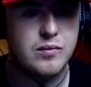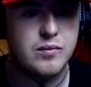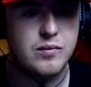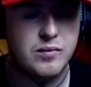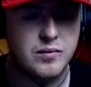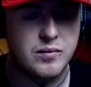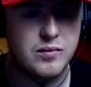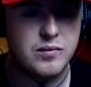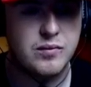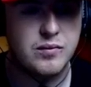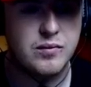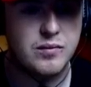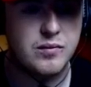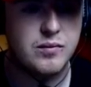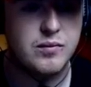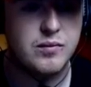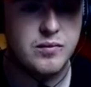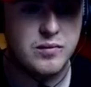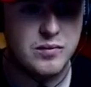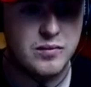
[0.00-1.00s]

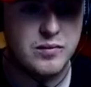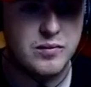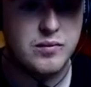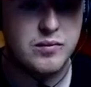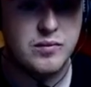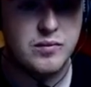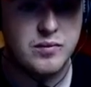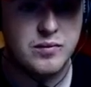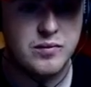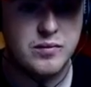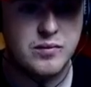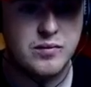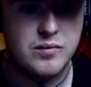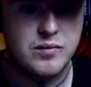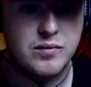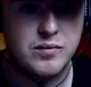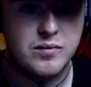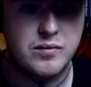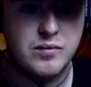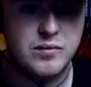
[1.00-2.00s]

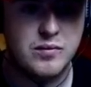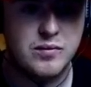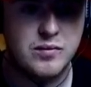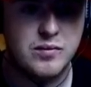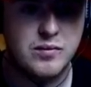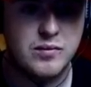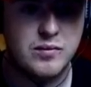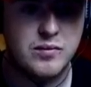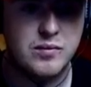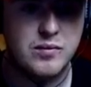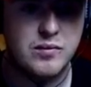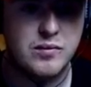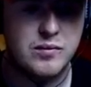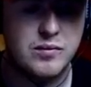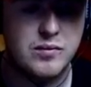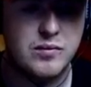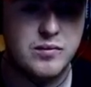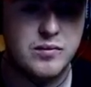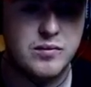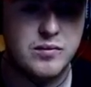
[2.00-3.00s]

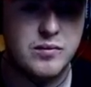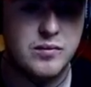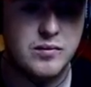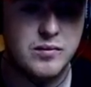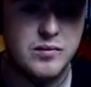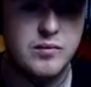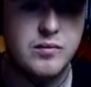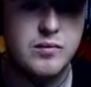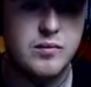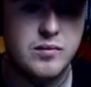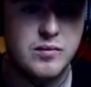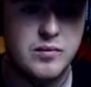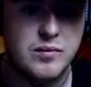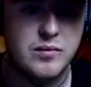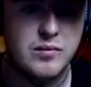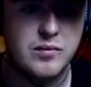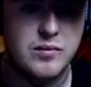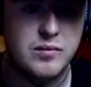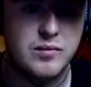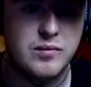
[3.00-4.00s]

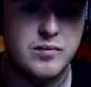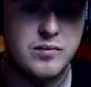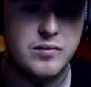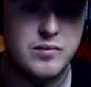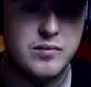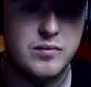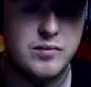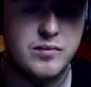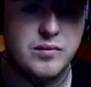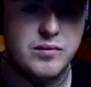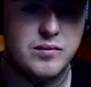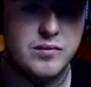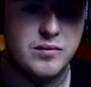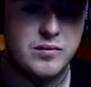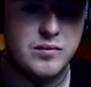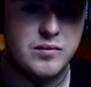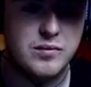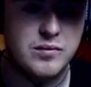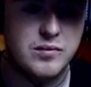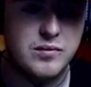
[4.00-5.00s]

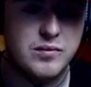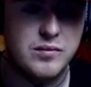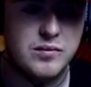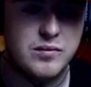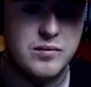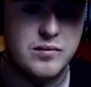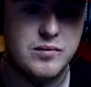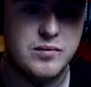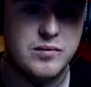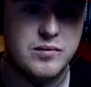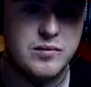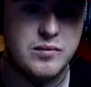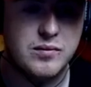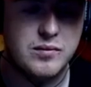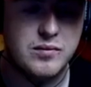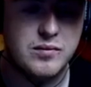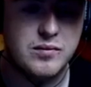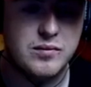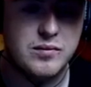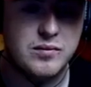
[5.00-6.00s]

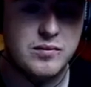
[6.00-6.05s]
The person shown says nothing.